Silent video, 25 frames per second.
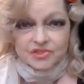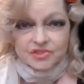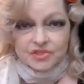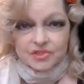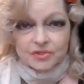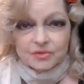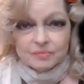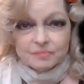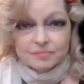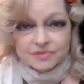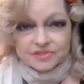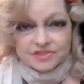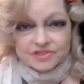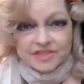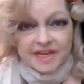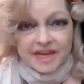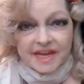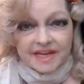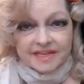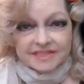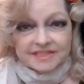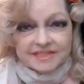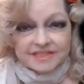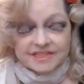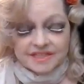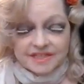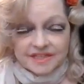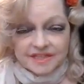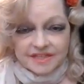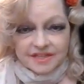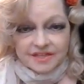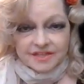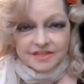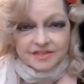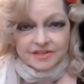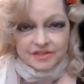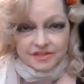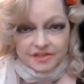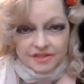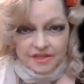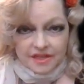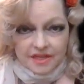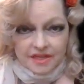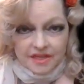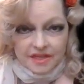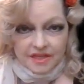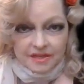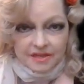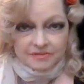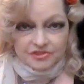to protect the
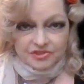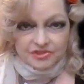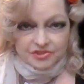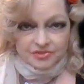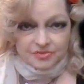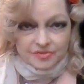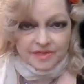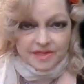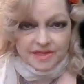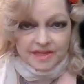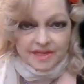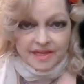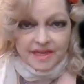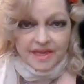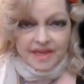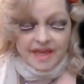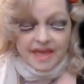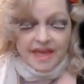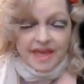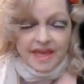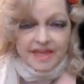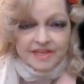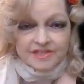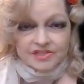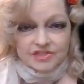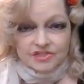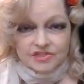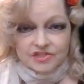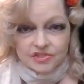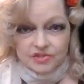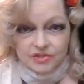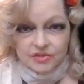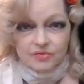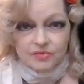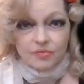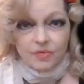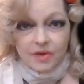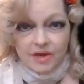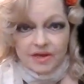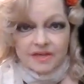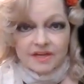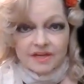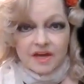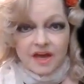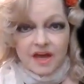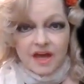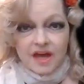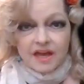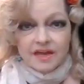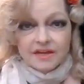country and to do what
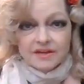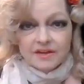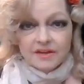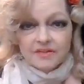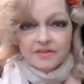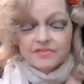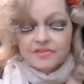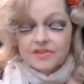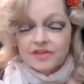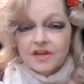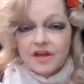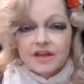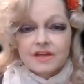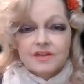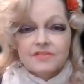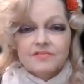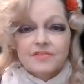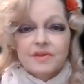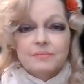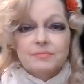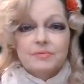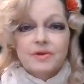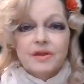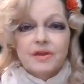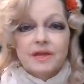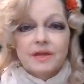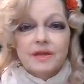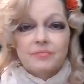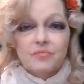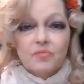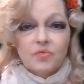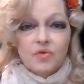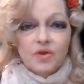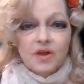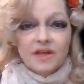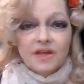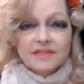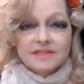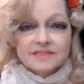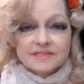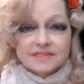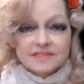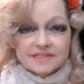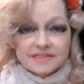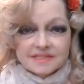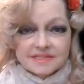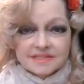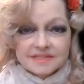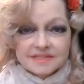God, the God of Abraham, wants.